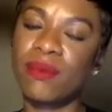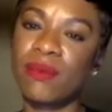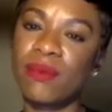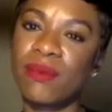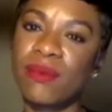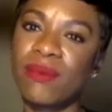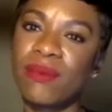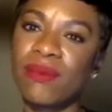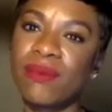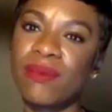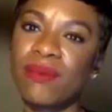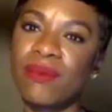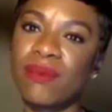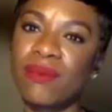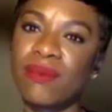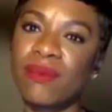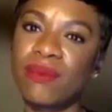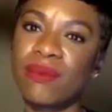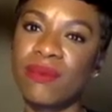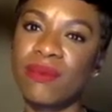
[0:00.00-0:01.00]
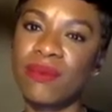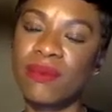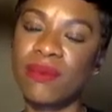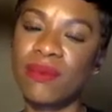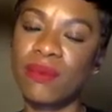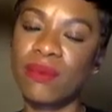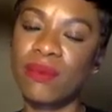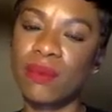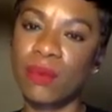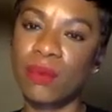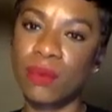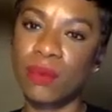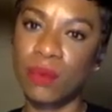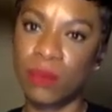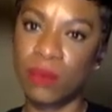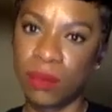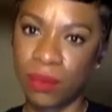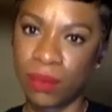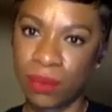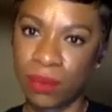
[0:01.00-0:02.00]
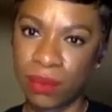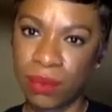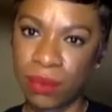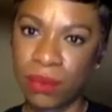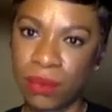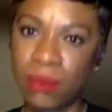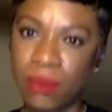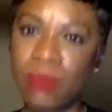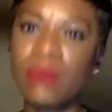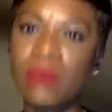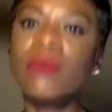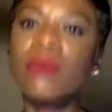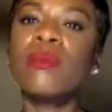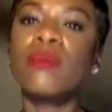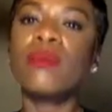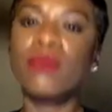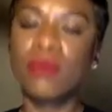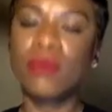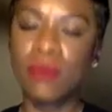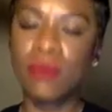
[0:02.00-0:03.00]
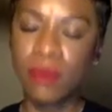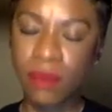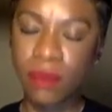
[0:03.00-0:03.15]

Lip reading: (silent)